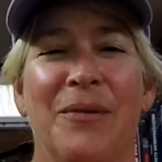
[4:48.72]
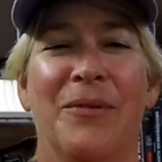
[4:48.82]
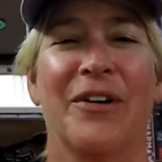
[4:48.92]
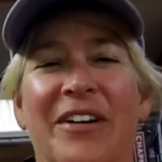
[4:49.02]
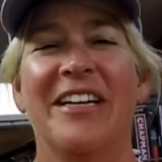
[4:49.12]

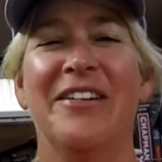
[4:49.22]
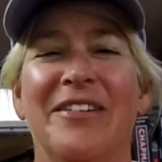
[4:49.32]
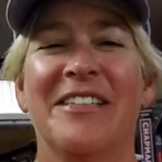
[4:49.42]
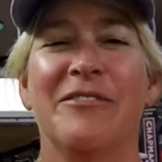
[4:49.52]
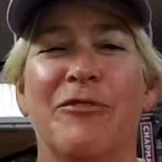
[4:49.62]
We're here
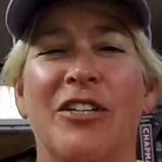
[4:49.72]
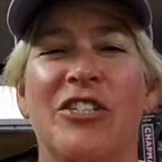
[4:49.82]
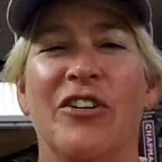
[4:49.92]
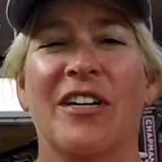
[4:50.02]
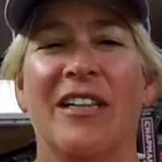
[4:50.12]
in
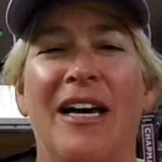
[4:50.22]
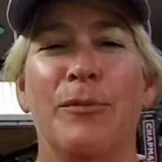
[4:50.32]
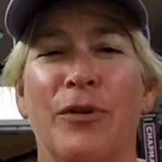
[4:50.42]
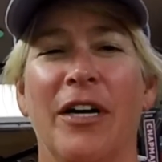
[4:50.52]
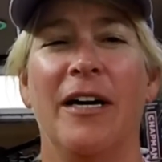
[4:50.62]
Reggio
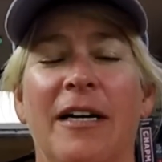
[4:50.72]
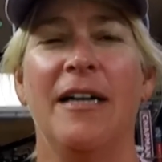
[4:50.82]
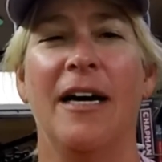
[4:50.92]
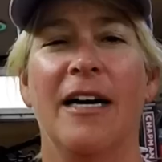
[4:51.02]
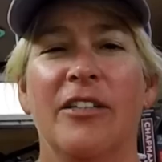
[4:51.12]
Calabria,
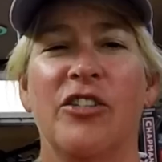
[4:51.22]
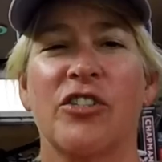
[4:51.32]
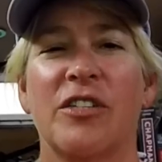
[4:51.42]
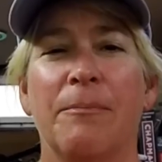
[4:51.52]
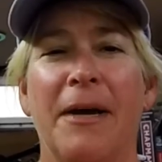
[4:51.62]

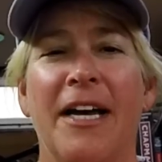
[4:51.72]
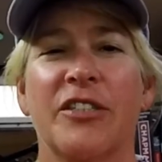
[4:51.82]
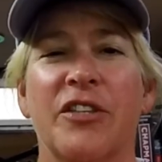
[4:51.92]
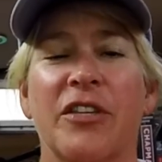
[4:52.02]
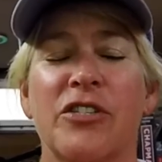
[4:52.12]
just
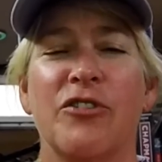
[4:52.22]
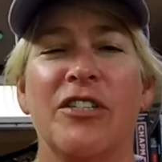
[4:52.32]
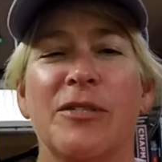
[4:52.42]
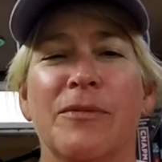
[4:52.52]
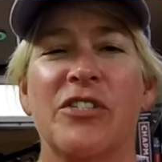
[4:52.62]
past the
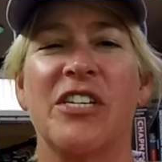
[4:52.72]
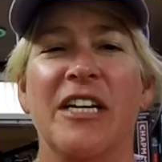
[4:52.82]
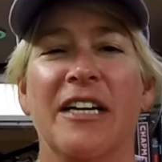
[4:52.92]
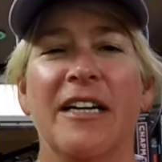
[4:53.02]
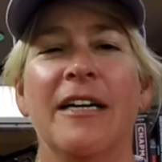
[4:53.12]
Straits of
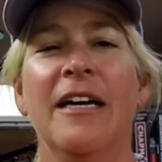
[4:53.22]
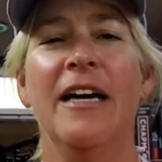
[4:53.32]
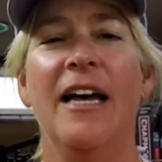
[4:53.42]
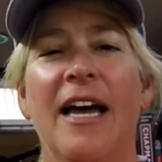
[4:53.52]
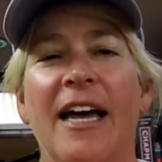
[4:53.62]
Messina,
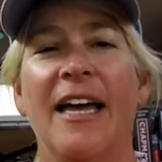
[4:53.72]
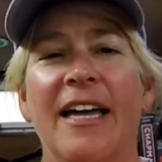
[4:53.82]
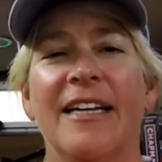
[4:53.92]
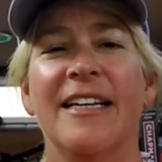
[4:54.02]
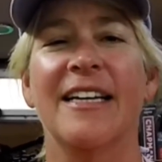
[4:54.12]

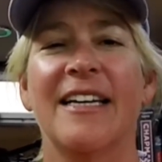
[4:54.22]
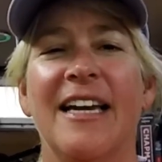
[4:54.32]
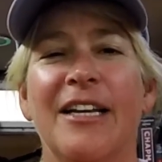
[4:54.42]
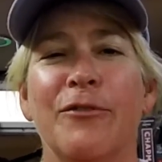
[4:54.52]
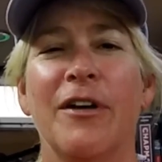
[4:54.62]
and
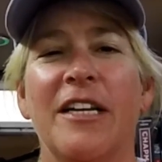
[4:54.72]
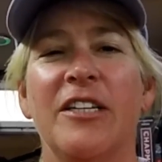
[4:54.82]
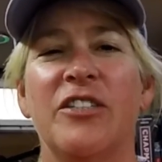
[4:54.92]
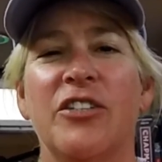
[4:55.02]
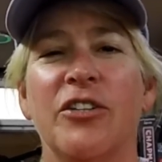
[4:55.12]
getting ready
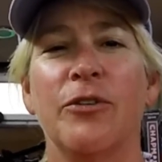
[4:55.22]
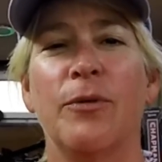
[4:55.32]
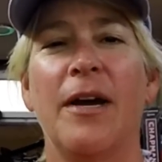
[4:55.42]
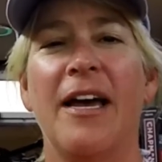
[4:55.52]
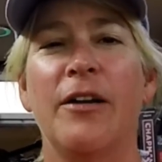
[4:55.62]
to
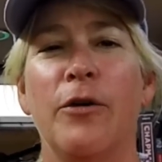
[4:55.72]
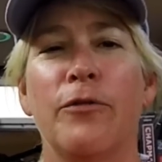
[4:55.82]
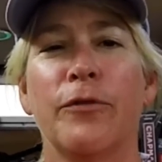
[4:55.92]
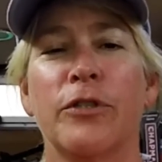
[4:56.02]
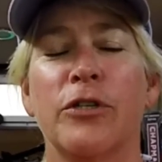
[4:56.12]
head
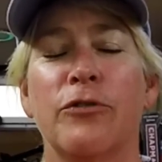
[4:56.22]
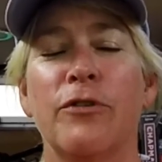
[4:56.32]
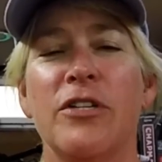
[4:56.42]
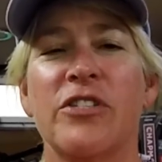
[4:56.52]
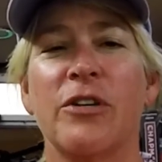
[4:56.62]
over to
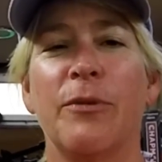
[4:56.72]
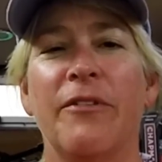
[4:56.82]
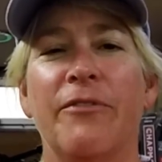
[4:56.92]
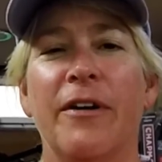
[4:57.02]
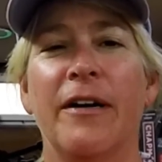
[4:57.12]
Greece. So
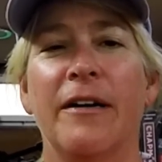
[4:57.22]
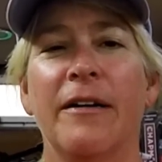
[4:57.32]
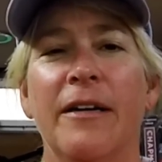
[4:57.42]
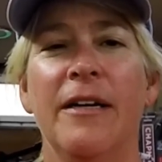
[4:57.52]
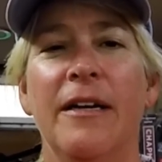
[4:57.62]
we've
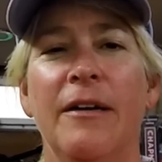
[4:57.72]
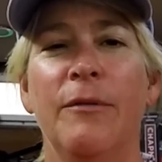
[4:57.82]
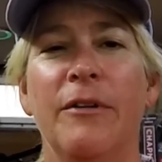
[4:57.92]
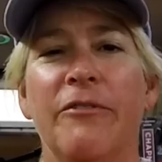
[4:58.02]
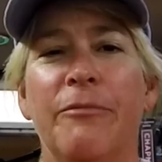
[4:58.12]

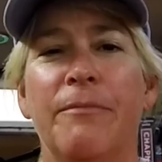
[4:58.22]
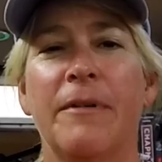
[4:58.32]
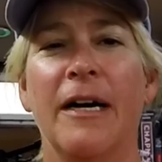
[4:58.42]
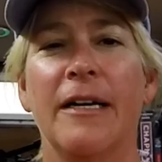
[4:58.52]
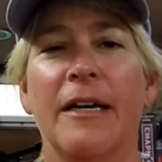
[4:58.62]

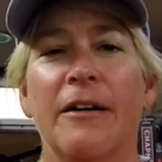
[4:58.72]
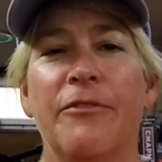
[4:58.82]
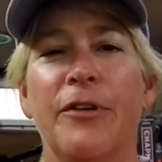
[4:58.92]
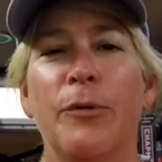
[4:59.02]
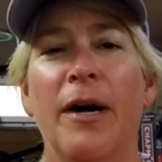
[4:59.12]
got a
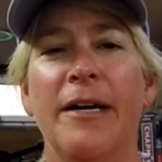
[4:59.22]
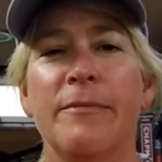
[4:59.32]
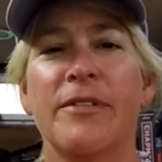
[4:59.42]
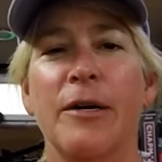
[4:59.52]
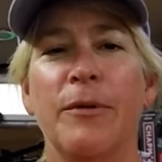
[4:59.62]
few
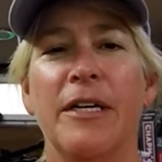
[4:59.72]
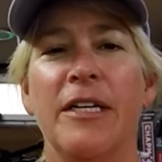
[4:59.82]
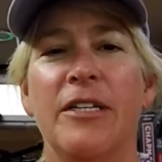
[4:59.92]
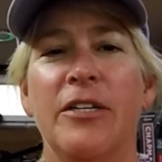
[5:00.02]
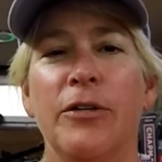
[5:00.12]
items that we
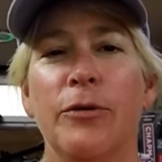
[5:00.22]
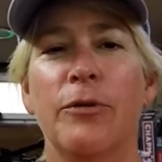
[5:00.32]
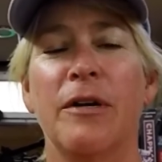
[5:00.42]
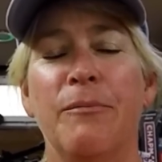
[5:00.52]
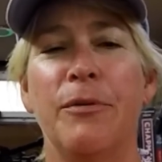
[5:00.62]
need to
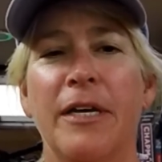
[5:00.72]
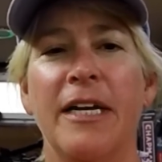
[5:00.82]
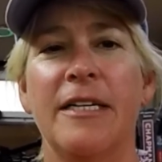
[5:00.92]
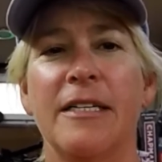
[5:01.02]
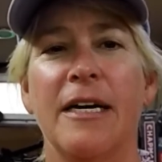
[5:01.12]

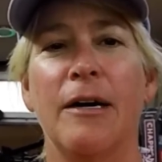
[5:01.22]
complete.